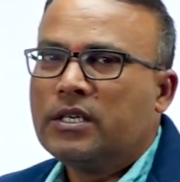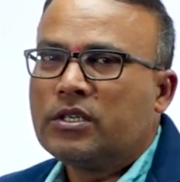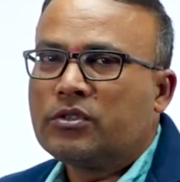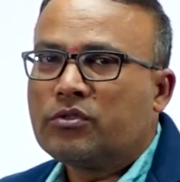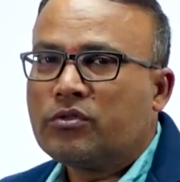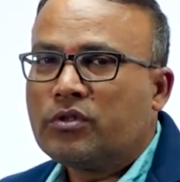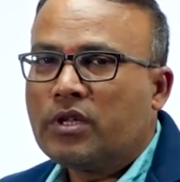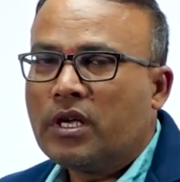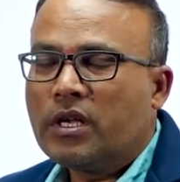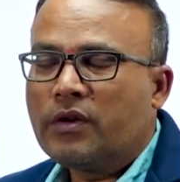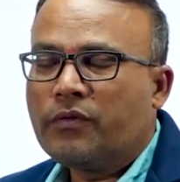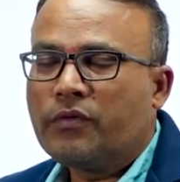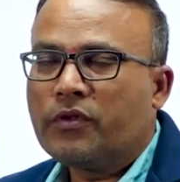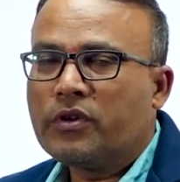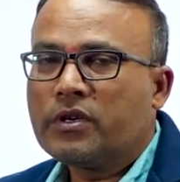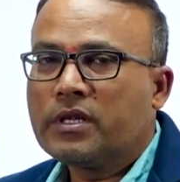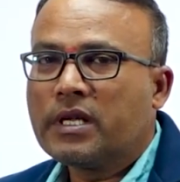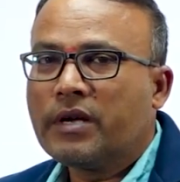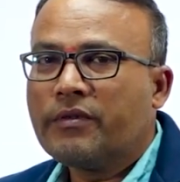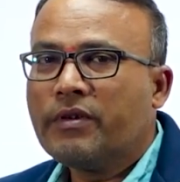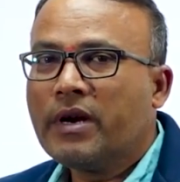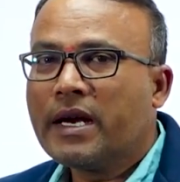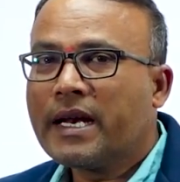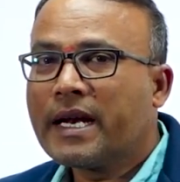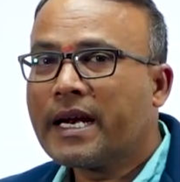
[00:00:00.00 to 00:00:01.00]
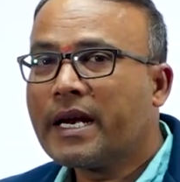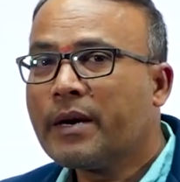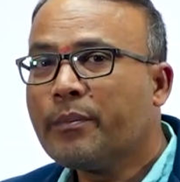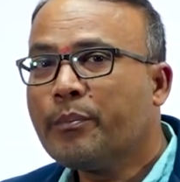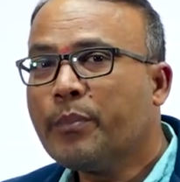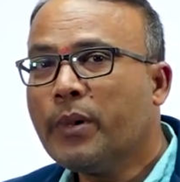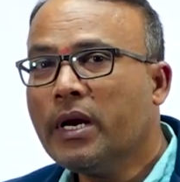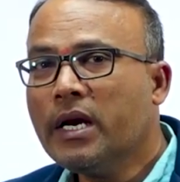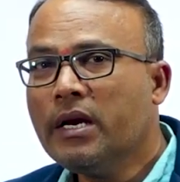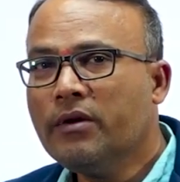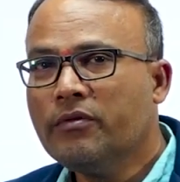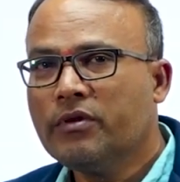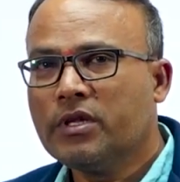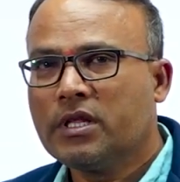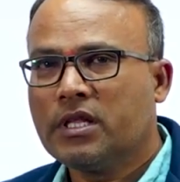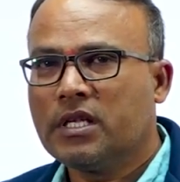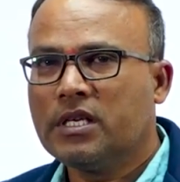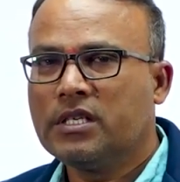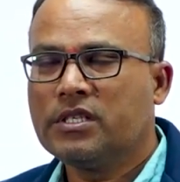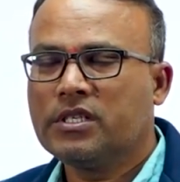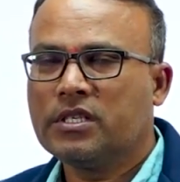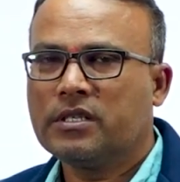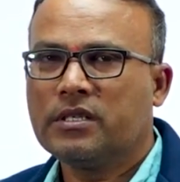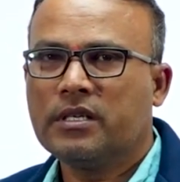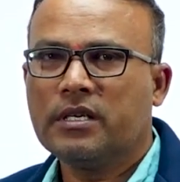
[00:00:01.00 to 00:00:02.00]
So therefore they will repel with
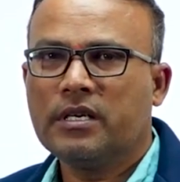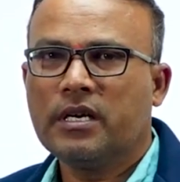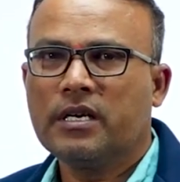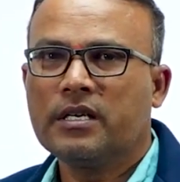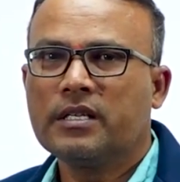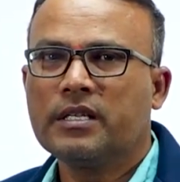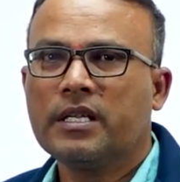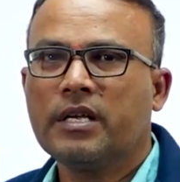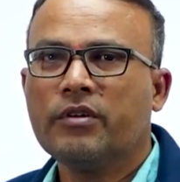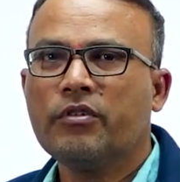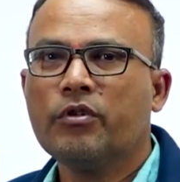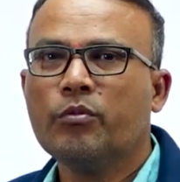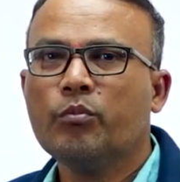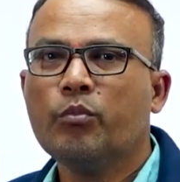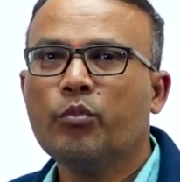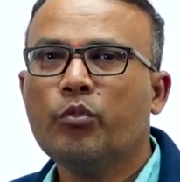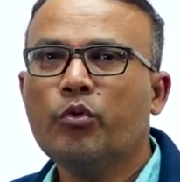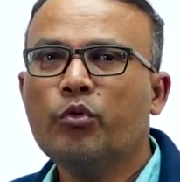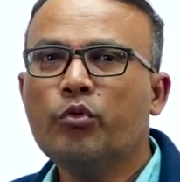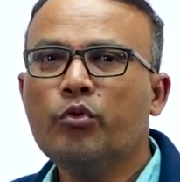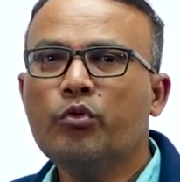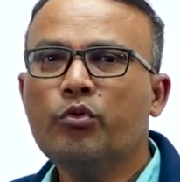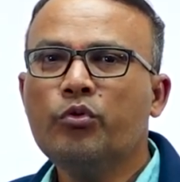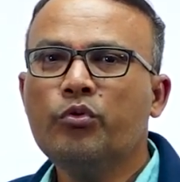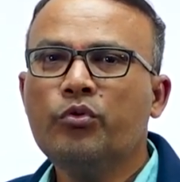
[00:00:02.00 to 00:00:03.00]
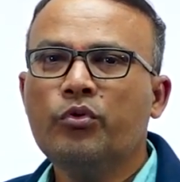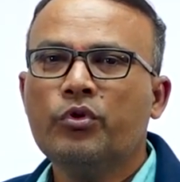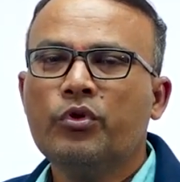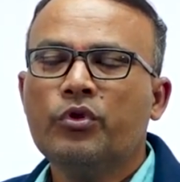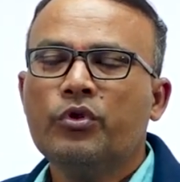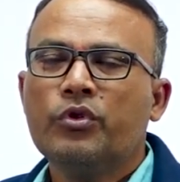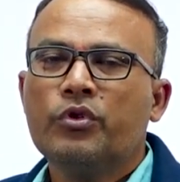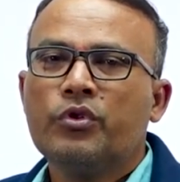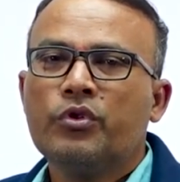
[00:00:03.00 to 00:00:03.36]
each other and they will